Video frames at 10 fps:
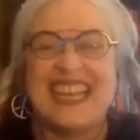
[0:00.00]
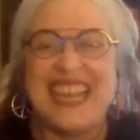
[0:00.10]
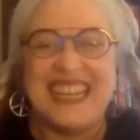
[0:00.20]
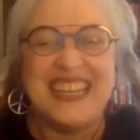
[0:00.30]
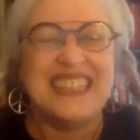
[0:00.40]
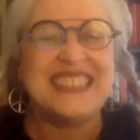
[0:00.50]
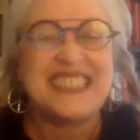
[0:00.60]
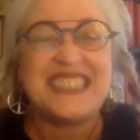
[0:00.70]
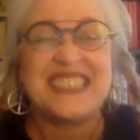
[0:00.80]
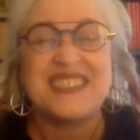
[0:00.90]
and it
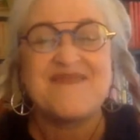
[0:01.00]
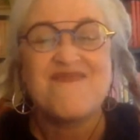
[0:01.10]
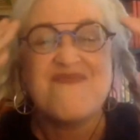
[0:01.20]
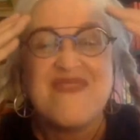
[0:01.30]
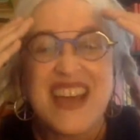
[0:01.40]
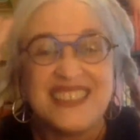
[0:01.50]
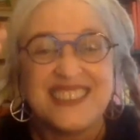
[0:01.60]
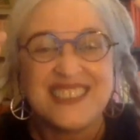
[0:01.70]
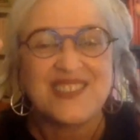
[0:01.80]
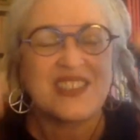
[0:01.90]
just
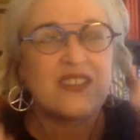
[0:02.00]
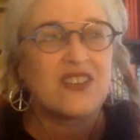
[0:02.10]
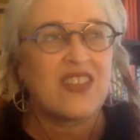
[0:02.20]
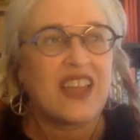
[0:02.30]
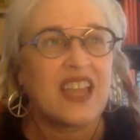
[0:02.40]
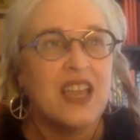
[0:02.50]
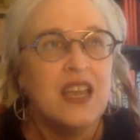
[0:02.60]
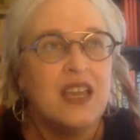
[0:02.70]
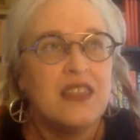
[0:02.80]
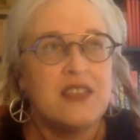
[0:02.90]
messes with you. You're like,
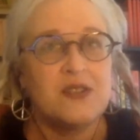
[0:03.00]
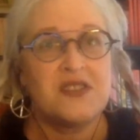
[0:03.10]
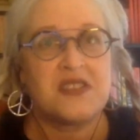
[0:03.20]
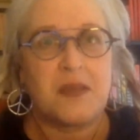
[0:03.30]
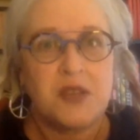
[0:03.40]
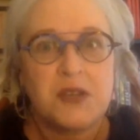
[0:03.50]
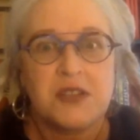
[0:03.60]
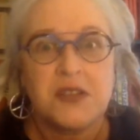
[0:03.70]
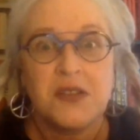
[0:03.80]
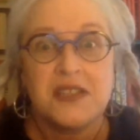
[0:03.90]
these are the same
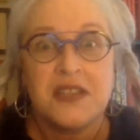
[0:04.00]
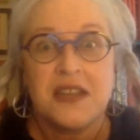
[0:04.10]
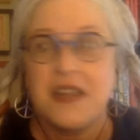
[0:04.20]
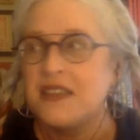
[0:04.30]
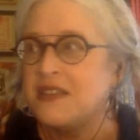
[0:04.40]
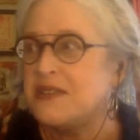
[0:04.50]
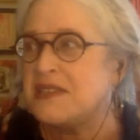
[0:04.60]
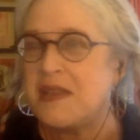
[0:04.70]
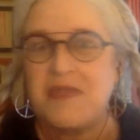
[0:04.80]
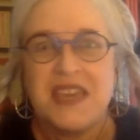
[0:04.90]
jokes I told last night. These are
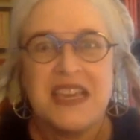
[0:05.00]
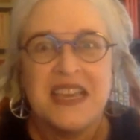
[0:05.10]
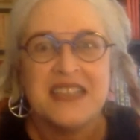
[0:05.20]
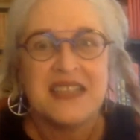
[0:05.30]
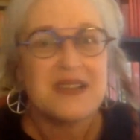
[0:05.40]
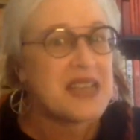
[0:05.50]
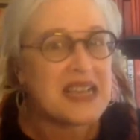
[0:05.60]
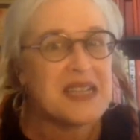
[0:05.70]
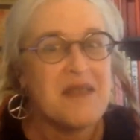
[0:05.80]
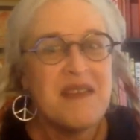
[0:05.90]
the same thing. These are the
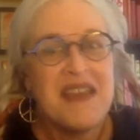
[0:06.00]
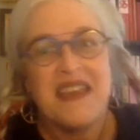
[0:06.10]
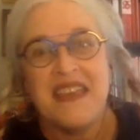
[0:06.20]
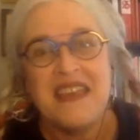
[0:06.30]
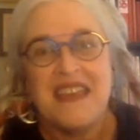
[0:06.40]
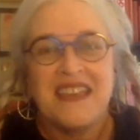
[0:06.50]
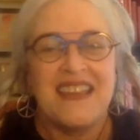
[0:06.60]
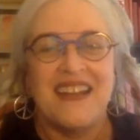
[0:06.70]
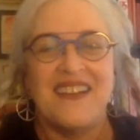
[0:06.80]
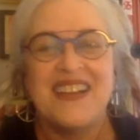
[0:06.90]
exact same,
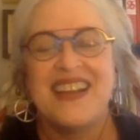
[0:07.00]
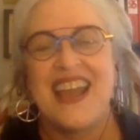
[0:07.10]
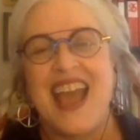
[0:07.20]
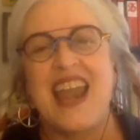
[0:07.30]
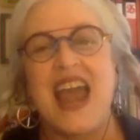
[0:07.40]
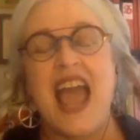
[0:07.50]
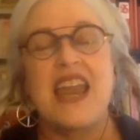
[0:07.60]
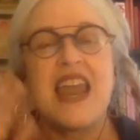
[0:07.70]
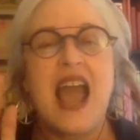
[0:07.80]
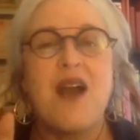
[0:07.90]
you know.
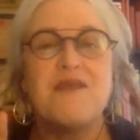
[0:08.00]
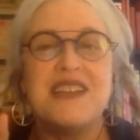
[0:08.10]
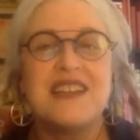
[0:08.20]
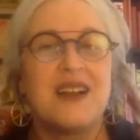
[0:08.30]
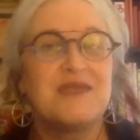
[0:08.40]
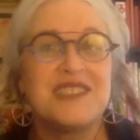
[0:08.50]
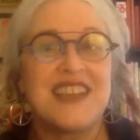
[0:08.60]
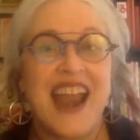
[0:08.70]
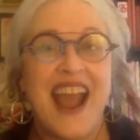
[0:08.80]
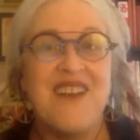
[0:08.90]
And how many times does
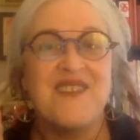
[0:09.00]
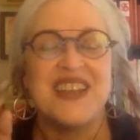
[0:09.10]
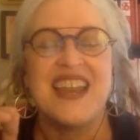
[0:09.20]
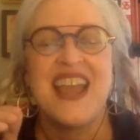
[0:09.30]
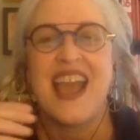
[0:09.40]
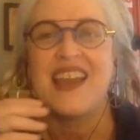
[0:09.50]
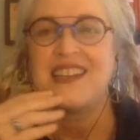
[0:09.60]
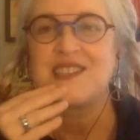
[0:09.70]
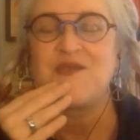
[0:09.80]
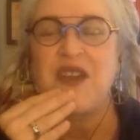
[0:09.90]
that happen?
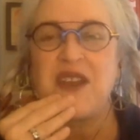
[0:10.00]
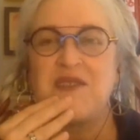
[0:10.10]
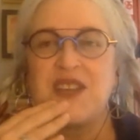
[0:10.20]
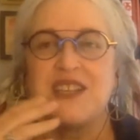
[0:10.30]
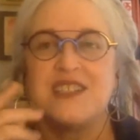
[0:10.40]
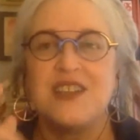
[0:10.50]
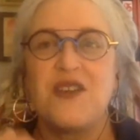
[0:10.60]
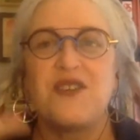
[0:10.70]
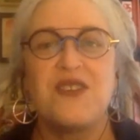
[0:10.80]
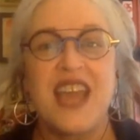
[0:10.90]
And it's funny because, you
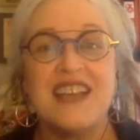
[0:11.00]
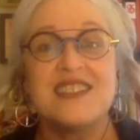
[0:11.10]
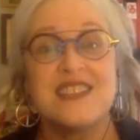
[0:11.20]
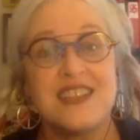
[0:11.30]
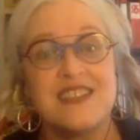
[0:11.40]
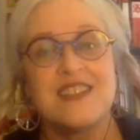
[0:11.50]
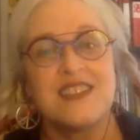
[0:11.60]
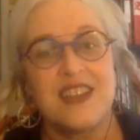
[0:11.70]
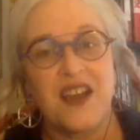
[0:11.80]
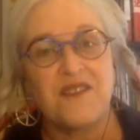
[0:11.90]
know, you get
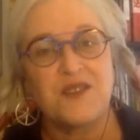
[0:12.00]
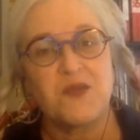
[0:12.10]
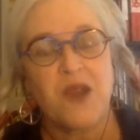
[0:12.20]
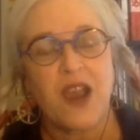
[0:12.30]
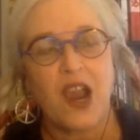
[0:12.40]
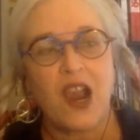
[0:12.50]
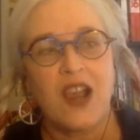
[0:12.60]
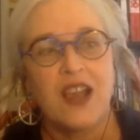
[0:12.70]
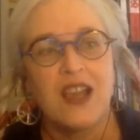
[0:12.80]
seasoned enough to where,